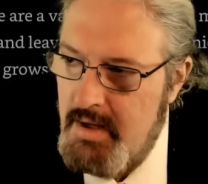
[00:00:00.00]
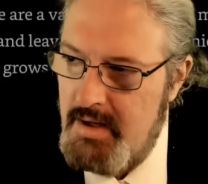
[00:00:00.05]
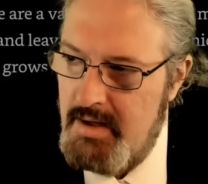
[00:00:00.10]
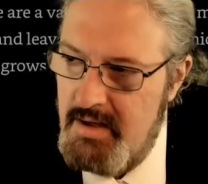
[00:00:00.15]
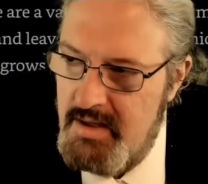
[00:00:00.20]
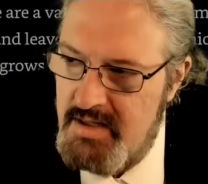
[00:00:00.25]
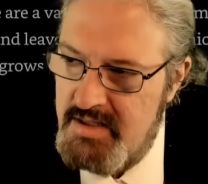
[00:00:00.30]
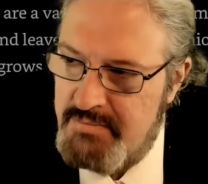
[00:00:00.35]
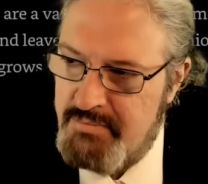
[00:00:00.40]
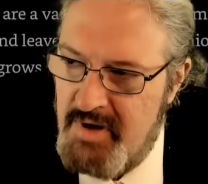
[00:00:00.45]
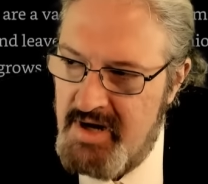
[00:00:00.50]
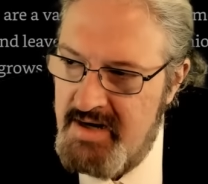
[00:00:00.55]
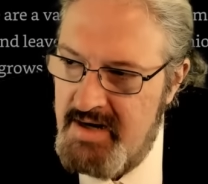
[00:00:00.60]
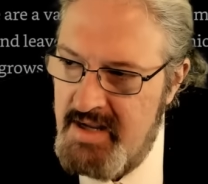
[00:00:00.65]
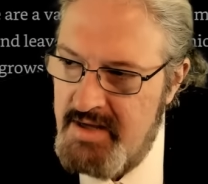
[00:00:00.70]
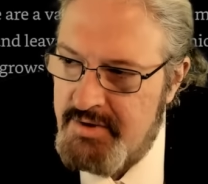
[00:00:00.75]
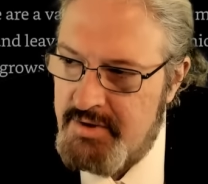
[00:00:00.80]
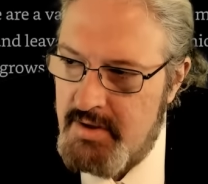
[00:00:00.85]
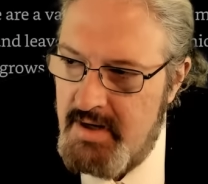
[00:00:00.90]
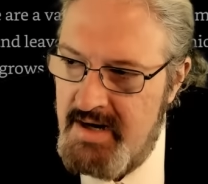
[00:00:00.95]
It is by
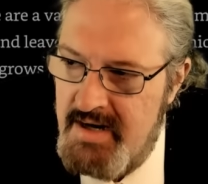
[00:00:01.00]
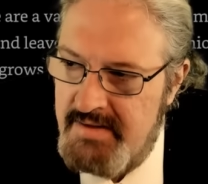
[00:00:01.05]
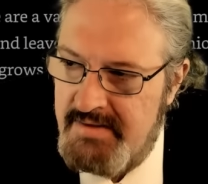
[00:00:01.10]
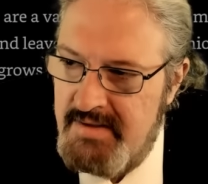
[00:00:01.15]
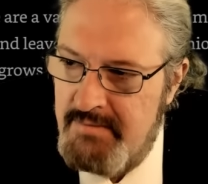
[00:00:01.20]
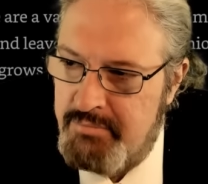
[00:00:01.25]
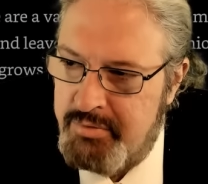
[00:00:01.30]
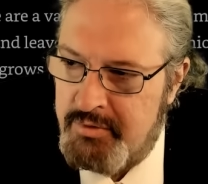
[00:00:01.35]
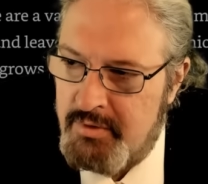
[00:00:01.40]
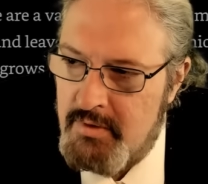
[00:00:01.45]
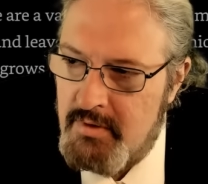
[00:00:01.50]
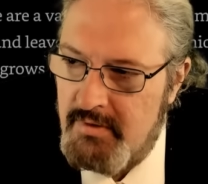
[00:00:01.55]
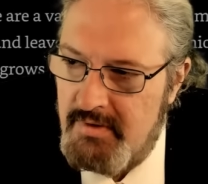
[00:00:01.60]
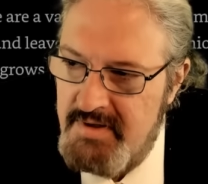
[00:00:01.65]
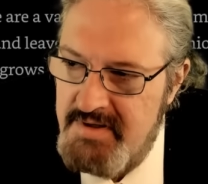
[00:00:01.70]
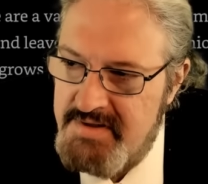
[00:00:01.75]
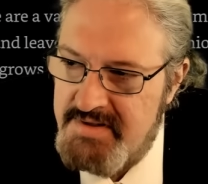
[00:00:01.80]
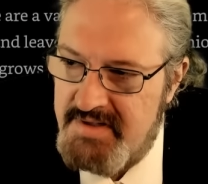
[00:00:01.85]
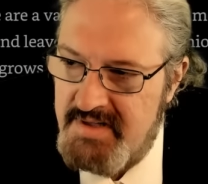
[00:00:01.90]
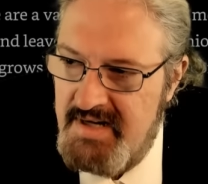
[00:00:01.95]
nature
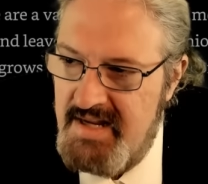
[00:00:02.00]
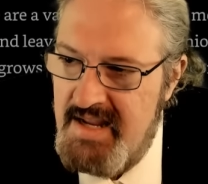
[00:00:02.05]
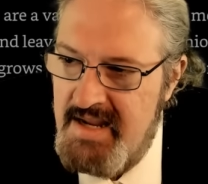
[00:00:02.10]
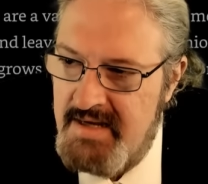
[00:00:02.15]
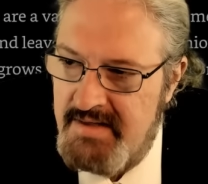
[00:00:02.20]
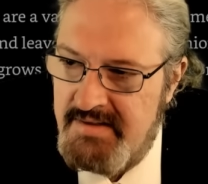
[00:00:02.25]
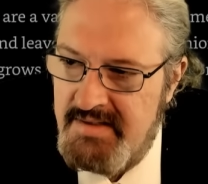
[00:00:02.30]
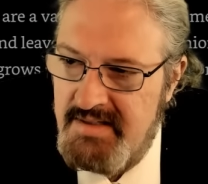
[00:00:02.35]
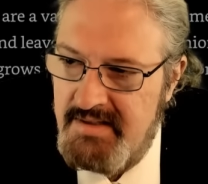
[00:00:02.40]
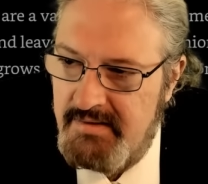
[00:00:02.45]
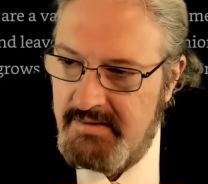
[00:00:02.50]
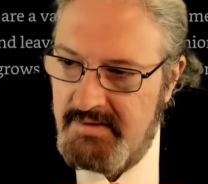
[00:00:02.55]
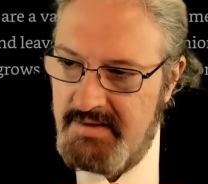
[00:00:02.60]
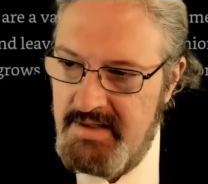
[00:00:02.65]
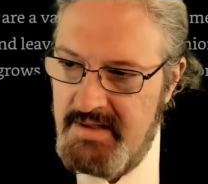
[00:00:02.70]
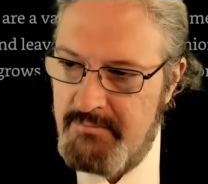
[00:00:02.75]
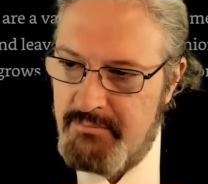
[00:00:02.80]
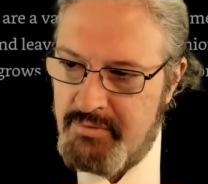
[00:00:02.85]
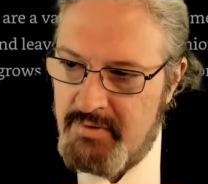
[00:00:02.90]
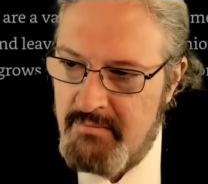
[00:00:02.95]
anti-pluralist and
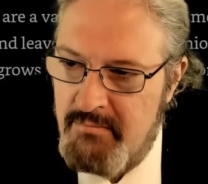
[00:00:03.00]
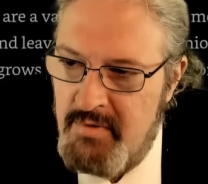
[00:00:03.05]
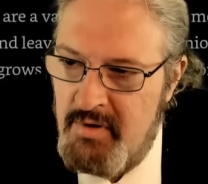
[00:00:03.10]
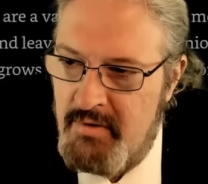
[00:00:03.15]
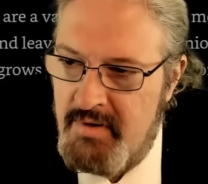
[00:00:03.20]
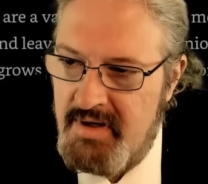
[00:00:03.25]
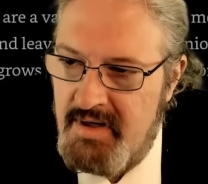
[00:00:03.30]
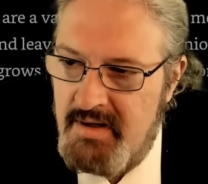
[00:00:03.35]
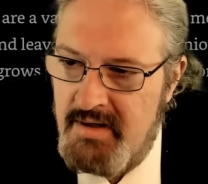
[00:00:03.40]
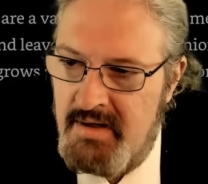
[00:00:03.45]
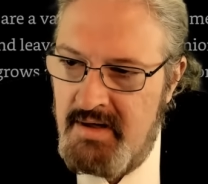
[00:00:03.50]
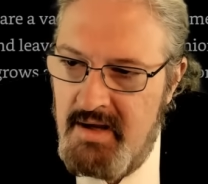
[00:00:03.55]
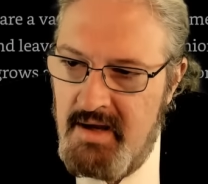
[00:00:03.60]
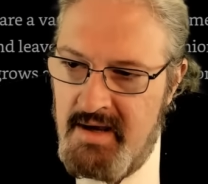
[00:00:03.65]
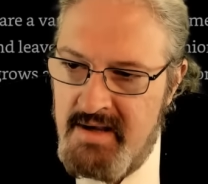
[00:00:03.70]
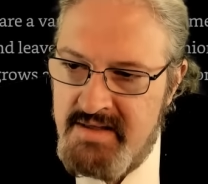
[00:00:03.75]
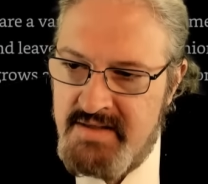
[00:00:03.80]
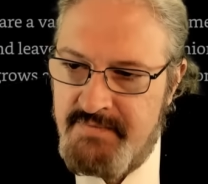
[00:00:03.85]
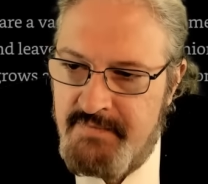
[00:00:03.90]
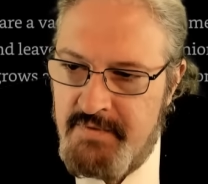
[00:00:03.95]
anti-elite, promoting an
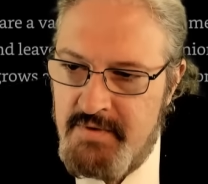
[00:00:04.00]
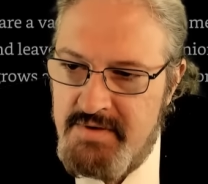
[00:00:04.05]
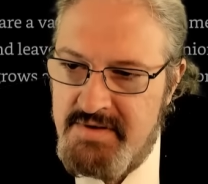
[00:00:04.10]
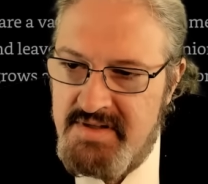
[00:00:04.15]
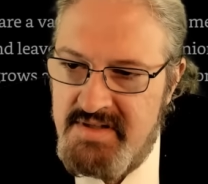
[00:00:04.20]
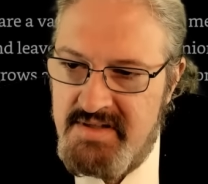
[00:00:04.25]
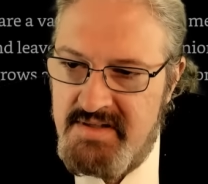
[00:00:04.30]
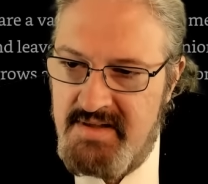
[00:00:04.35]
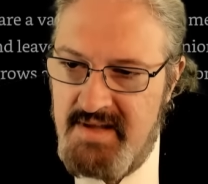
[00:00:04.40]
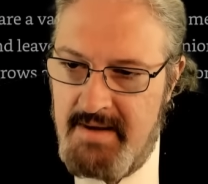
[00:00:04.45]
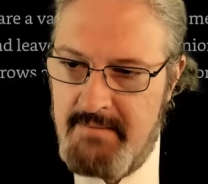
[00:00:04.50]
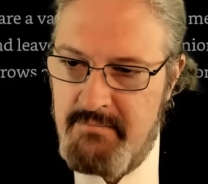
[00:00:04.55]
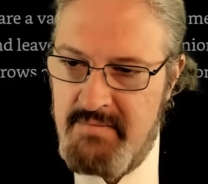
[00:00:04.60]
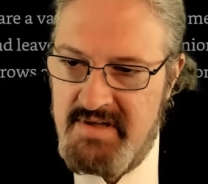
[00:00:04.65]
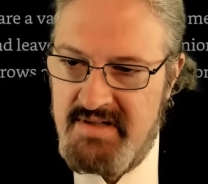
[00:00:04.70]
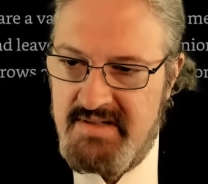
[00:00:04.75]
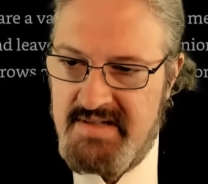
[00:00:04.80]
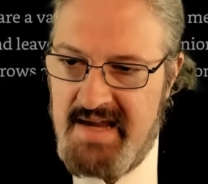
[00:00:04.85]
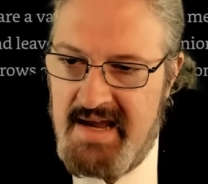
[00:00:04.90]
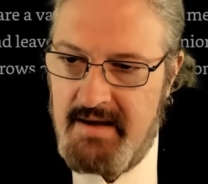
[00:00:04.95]
us versus them
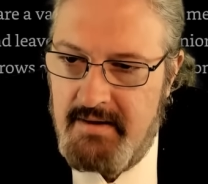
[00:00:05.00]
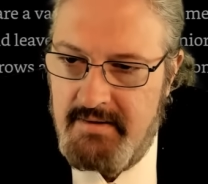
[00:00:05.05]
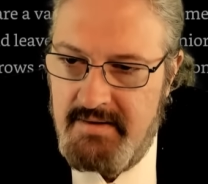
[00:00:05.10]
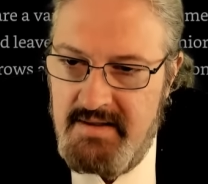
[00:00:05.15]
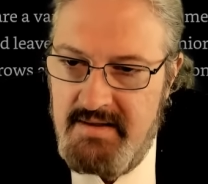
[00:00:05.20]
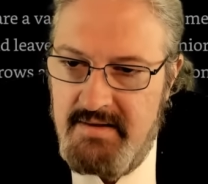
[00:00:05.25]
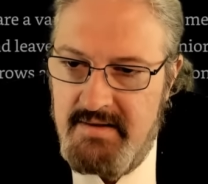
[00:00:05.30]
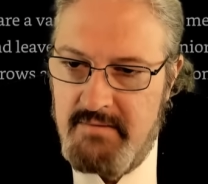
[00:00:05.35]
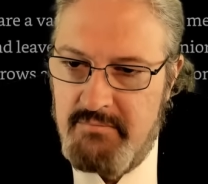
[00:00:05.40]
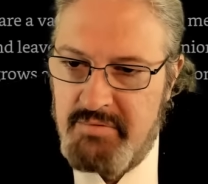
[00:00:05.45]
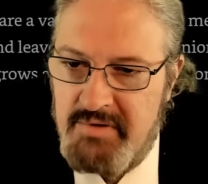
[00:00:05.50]
mentality that